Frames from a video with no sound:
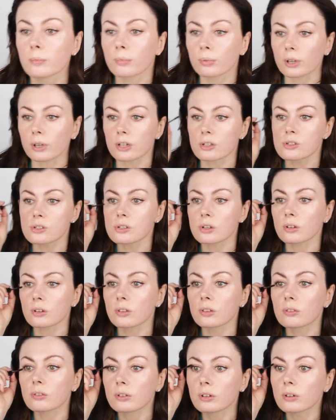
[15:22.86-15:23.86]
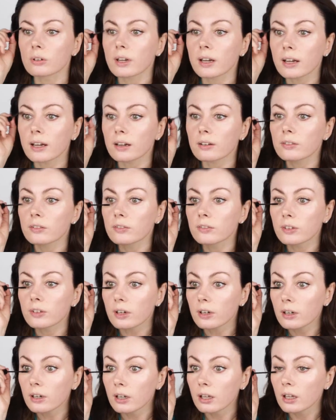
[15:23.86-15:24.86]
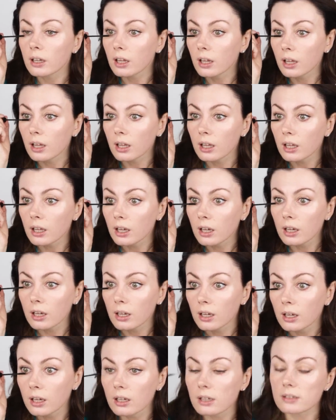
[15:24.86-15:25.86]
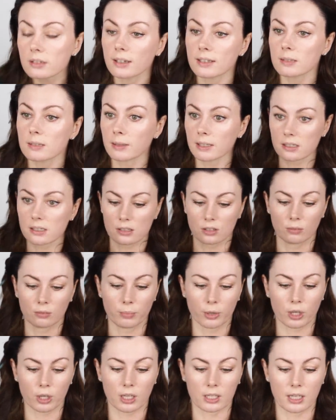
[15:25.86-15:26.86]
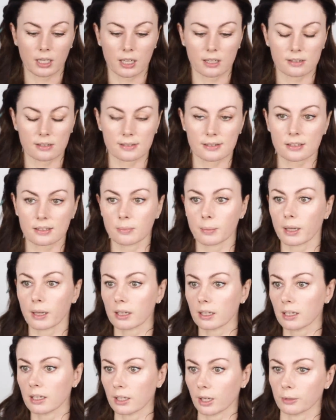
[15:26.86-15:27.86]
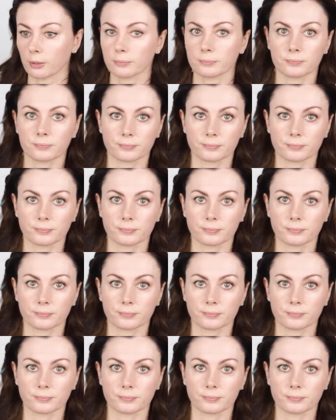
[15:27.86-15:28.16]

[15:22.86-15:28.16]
brush through after. That's a bit too Birkin-esque, but you know.